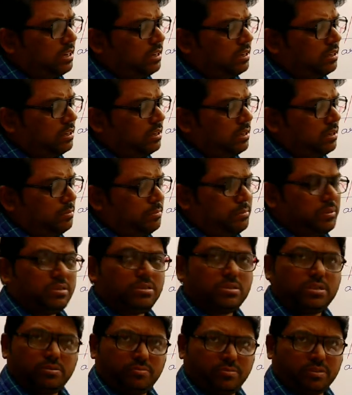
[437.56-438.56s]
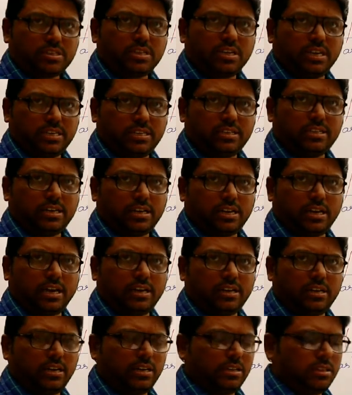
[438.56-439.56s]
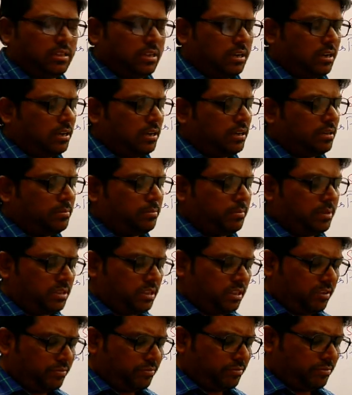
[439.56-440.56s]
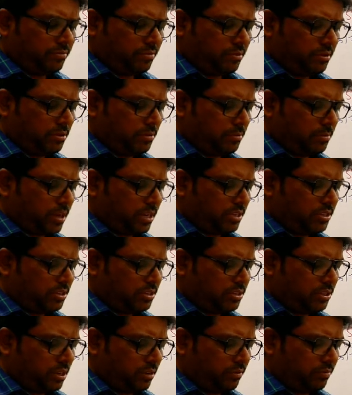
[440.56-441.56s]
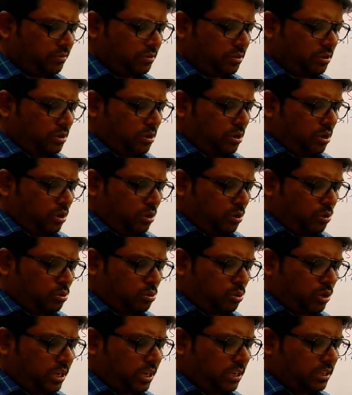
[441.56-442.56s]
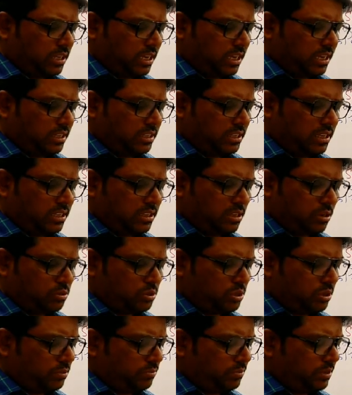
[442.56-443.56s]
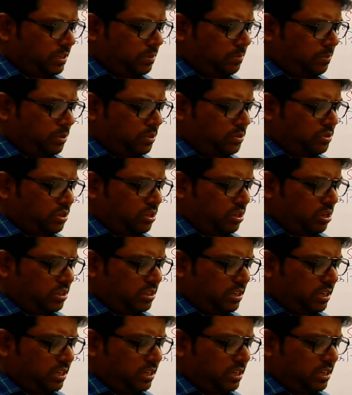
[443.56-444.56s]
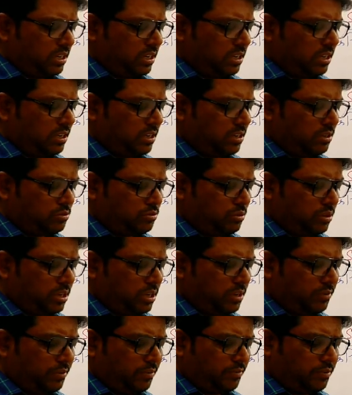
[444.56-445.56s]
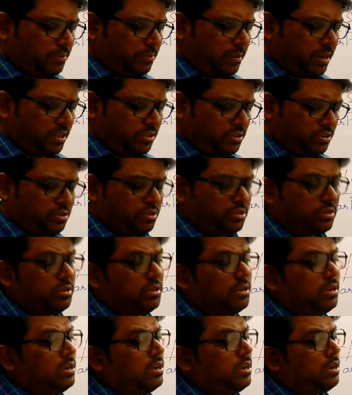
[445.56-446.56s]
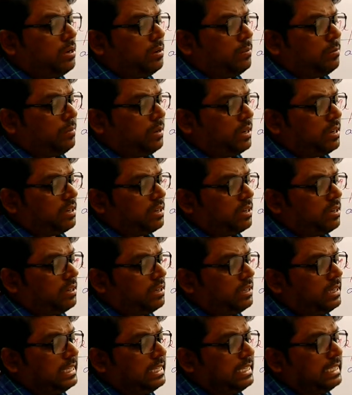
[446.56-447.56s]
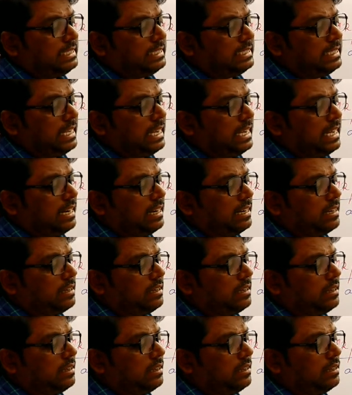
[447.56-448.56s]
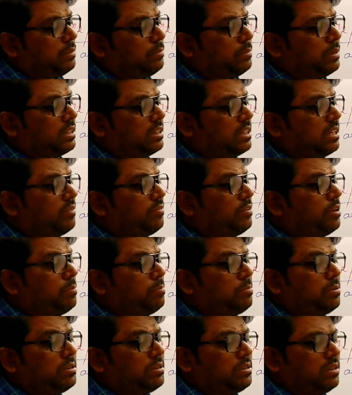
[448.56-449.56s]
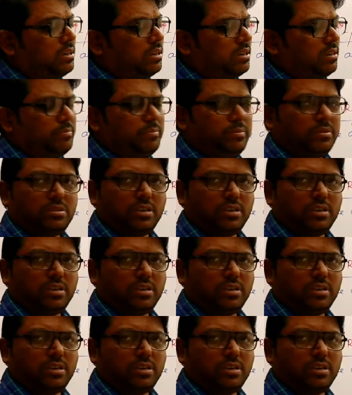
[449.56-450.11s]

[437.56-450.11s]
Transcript: but it is there in the month of April 3rd, 33,000. So which is deposited in the month of March but credited in the month of April, which is deposited but not collected in the right time, 33,000.